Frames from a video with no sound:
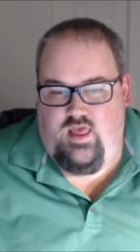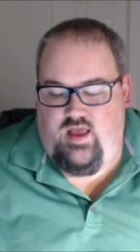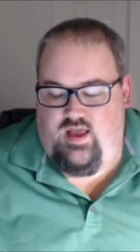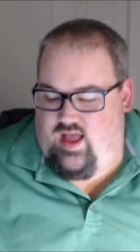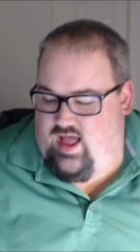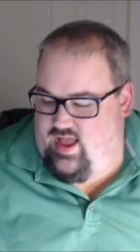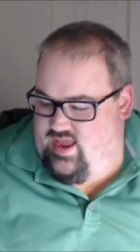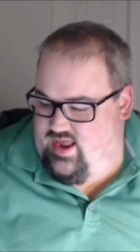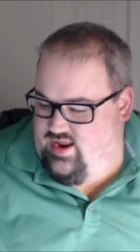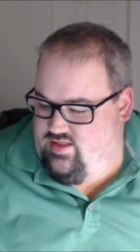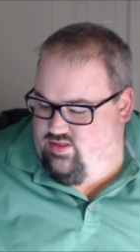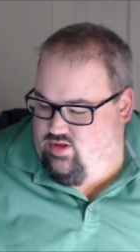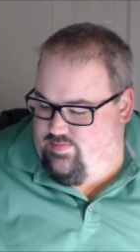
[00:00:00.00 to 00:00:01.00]

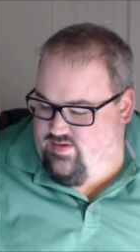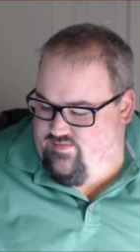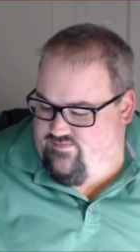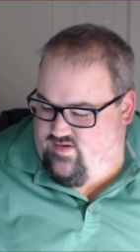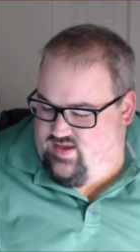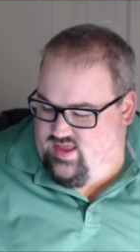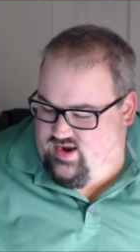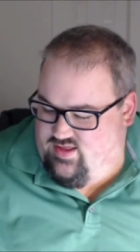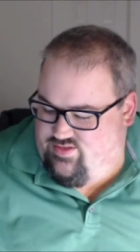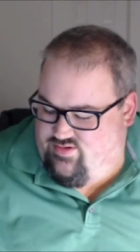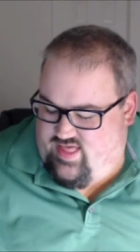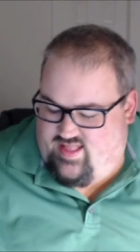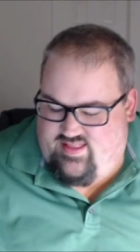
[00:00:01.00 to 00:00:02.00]
Getting a little bit of funkiness
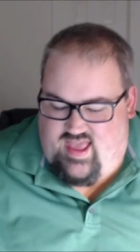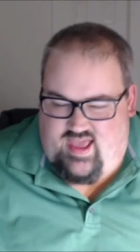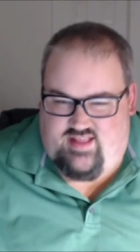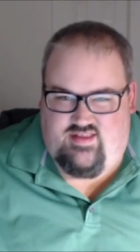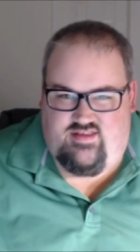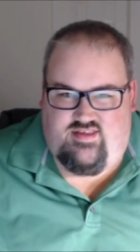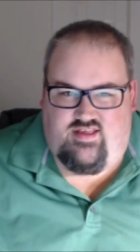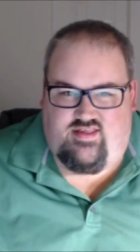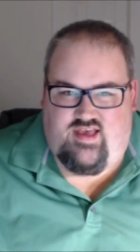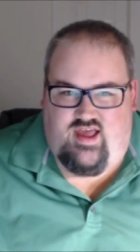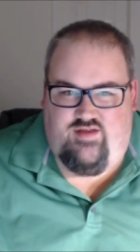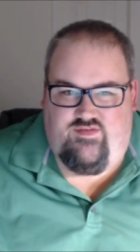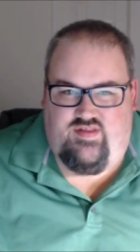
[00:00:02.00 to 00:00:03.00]
or that dankness that's
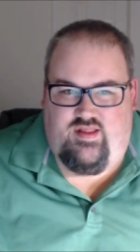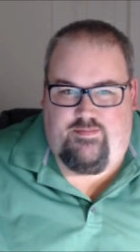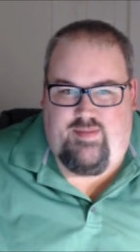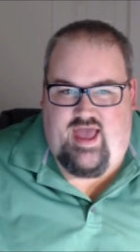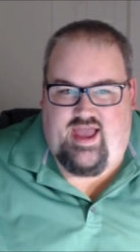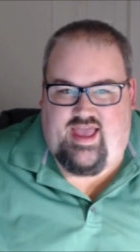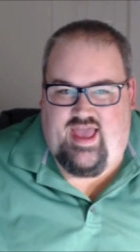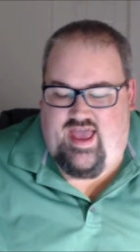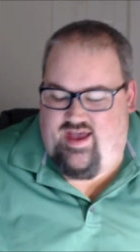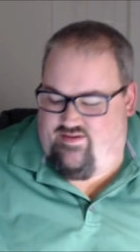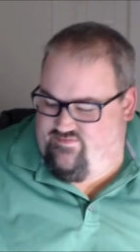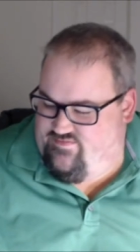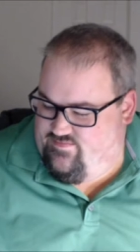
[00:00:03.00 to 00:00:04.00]
kind of in the back
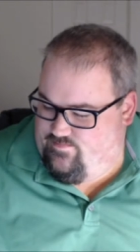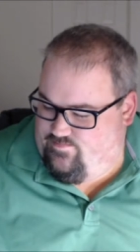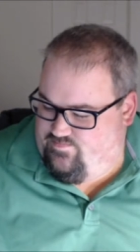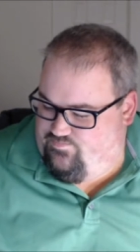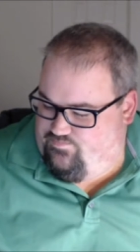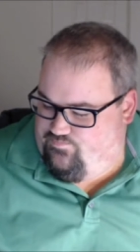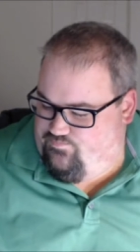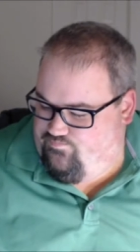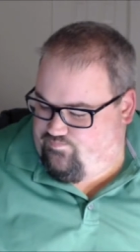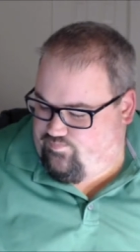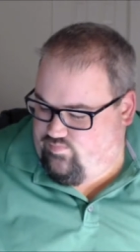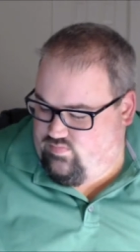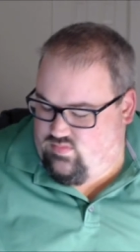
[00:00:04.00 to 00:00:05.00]
half
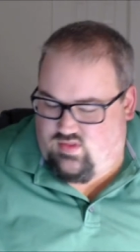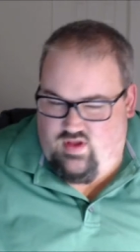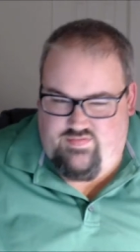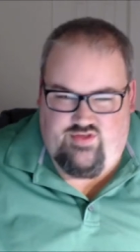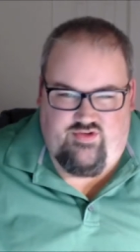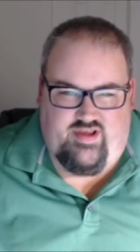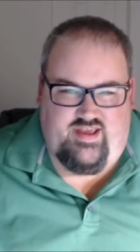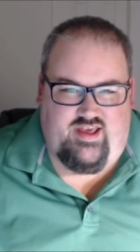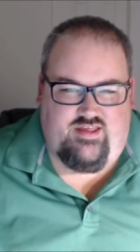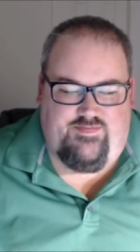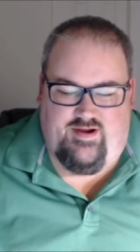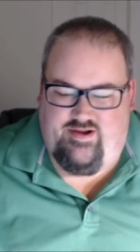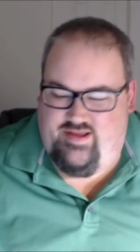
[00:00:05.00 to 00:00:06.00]
of the drinking
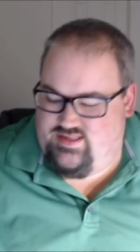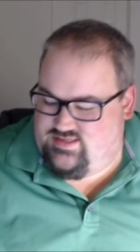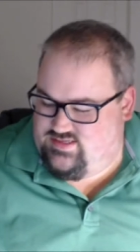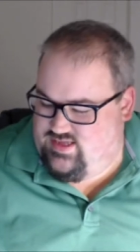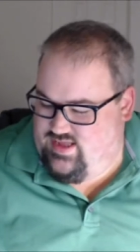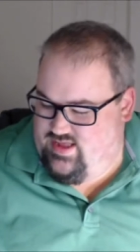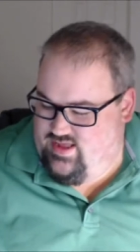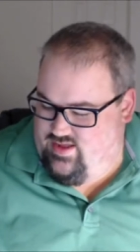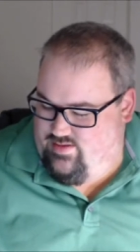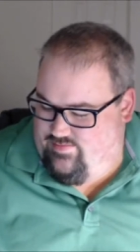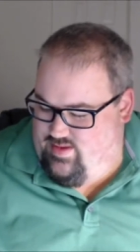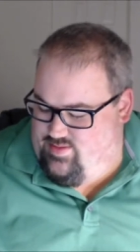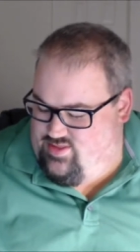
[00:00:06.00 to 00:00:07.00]
experience.
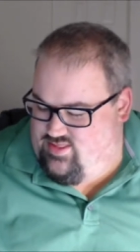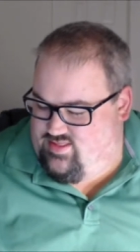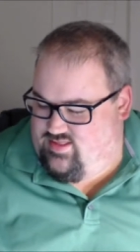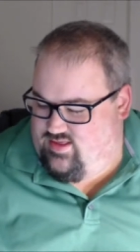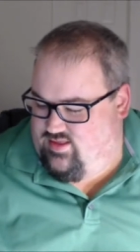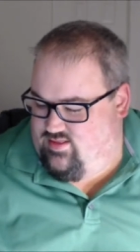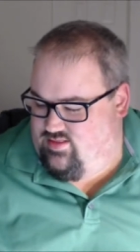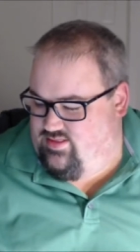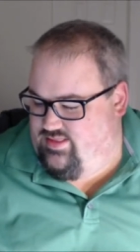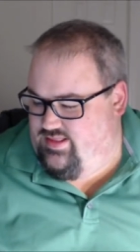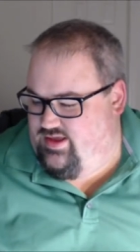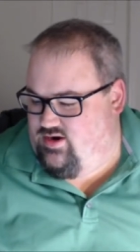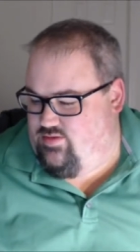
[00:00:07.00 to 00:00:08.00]
Maybe just a
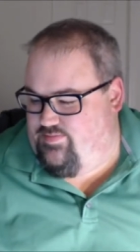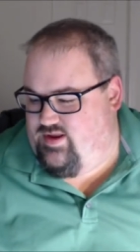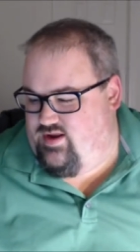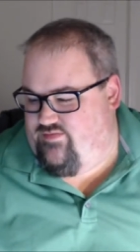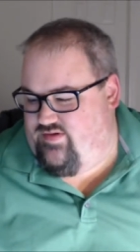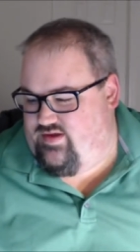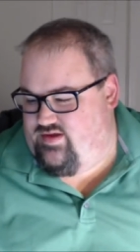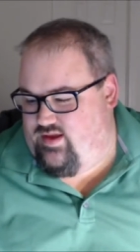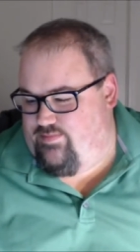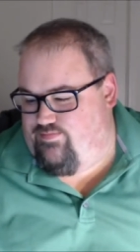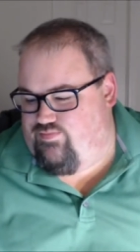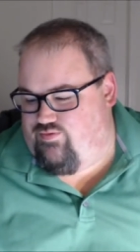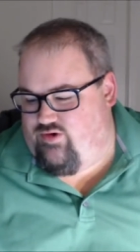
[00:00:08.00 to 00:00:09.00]
little bit of a
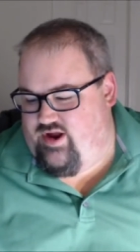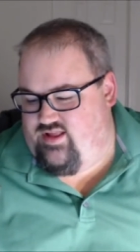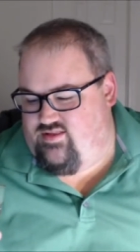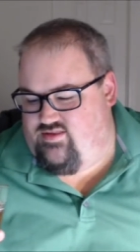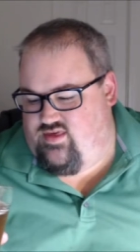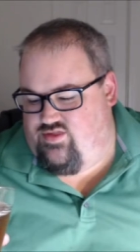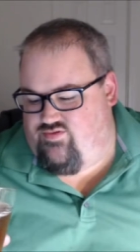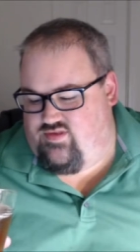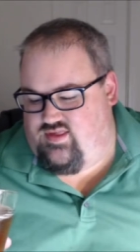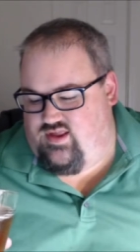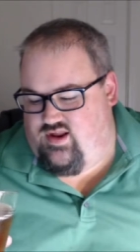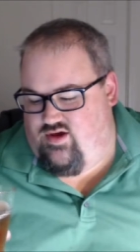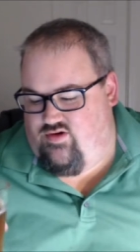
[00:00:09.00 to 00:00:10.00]
bright
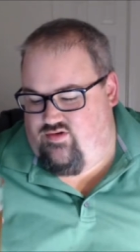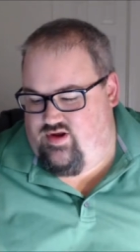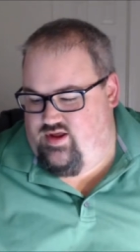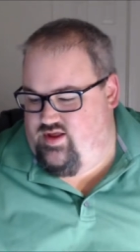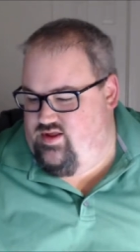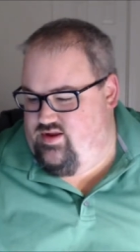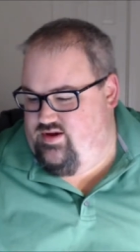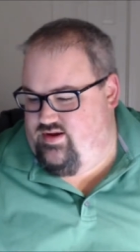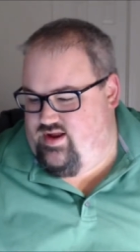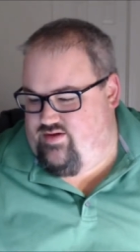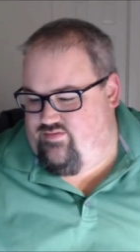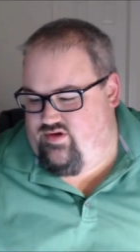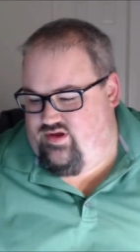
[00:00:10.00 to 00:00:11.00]
citrusy note.
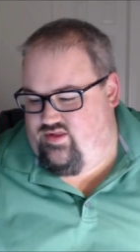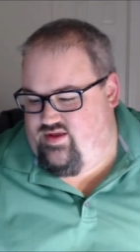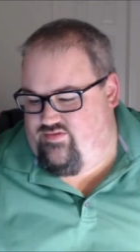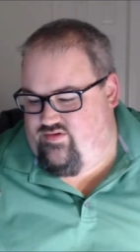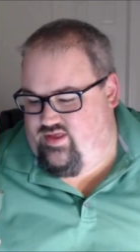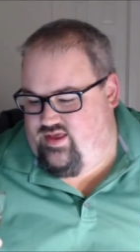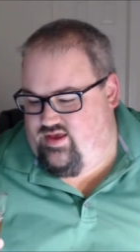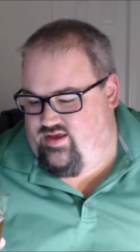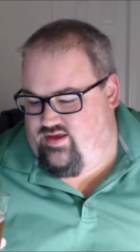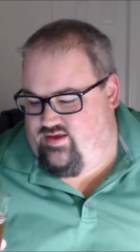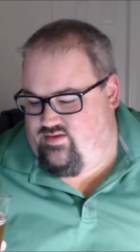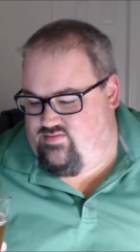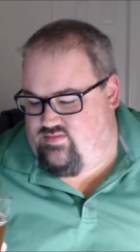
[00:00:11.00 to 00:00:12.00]
Not really a